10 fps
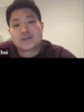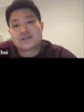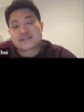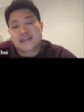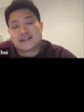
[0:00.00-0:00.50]

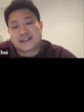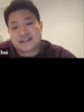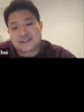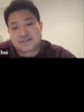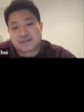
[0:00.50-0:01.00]
scalene
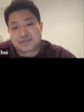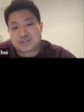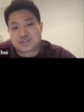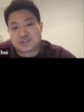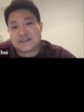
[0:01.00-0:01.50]
anterior
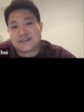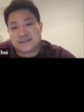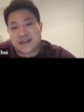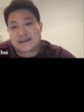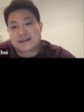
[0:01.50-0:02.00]
muscle in the
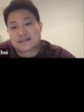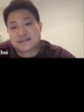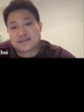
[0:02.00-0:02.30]
neck.